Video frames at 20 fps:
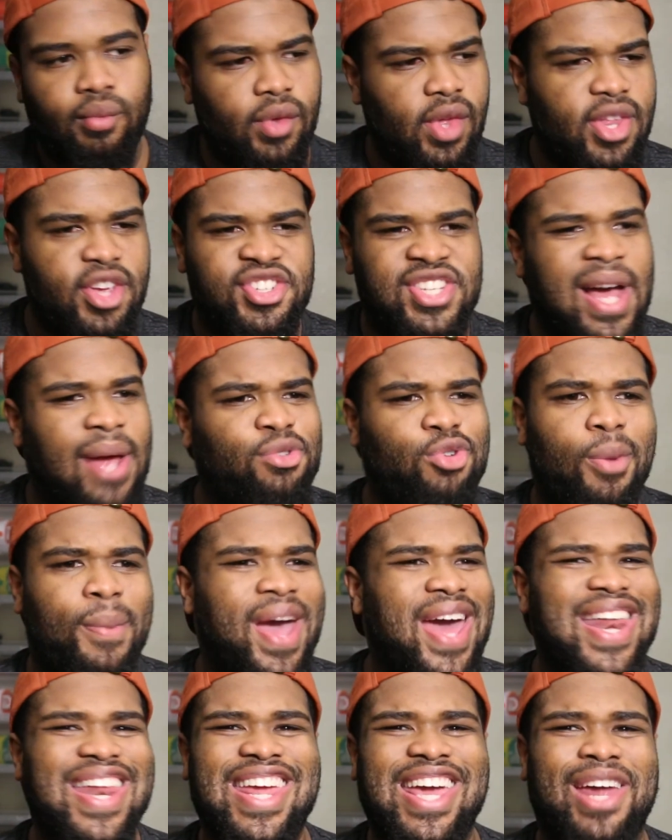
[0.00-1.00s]
There's times where I'm
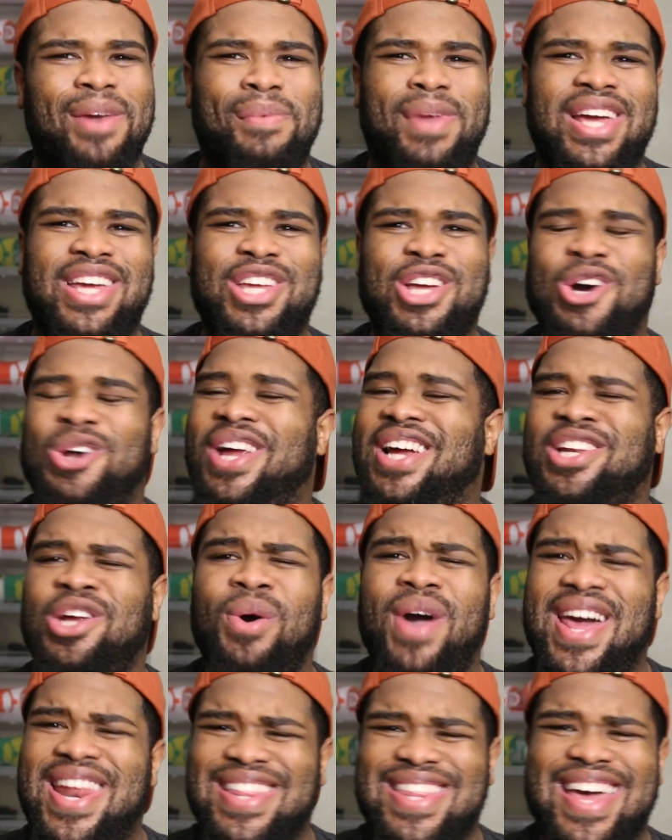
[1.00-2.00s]
editing and I'm like, yo, like,
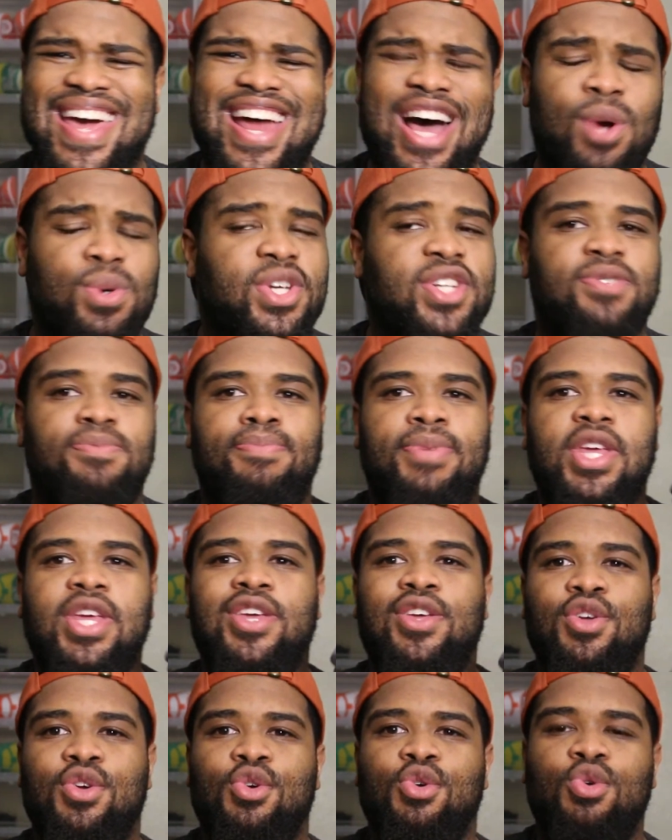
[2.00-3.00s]
don't edit that out. Just be
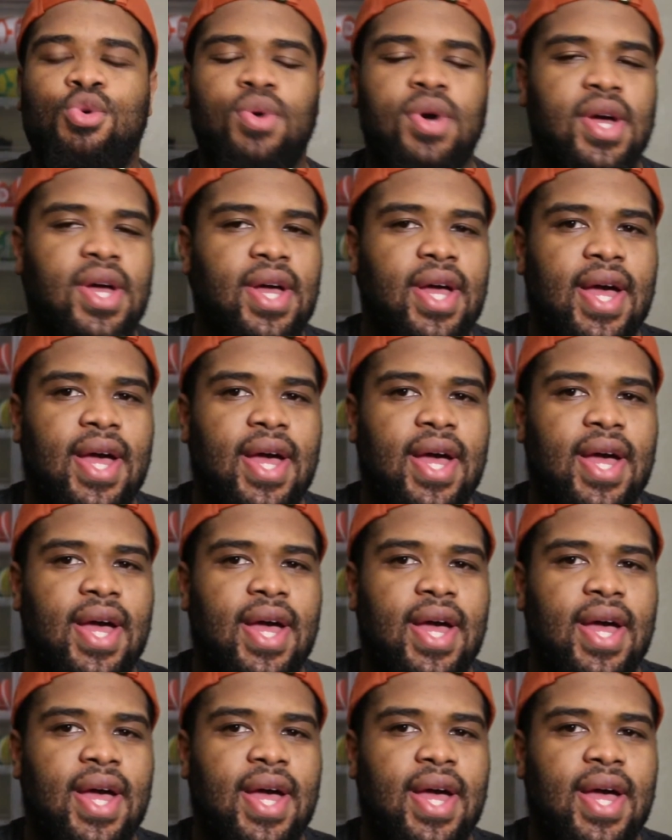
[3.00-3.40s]
you.